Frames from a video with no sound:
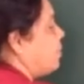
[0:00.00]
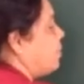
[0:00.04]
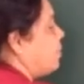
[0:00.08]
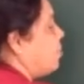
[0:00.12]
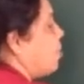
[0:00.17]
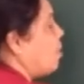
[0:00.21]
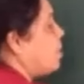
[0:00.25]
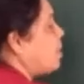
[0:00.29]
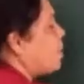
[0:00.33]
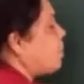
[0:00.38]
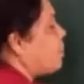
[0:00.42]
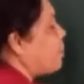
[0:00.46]

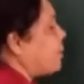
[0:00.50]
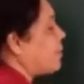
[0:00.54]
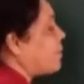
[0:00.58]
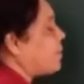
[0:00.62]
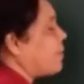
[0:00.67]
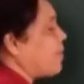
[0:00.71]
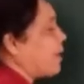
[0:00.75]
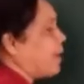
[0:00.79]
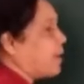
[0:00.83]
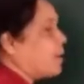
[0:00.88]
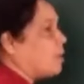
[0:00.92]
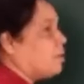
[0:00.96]
Not a
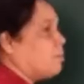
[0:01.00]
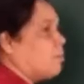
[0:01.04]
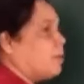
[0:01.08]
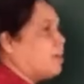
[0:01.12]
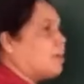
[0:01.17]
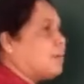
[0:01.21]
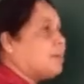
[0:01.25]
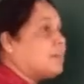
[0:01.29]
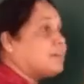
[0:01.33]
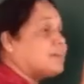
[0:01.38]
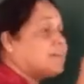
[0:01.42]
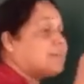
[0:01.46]
perfect,
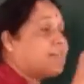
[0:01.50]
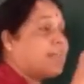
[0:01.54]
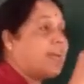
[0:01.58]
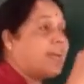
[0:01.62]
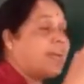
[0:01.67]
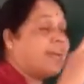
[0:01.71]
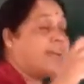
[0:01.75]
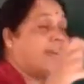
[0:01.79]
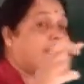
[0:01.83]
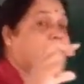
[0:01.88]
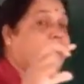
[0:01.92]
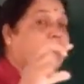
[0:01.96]
but
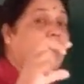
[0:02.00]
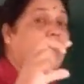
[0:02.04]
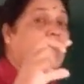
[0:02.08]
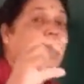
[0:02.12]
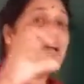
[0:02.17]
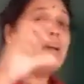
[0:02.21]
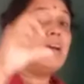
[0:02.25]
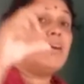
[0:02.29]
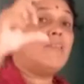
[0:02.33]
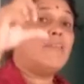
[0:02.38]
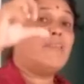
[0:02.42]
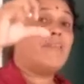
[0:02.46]

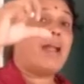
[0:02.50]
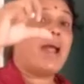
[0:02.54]
slightly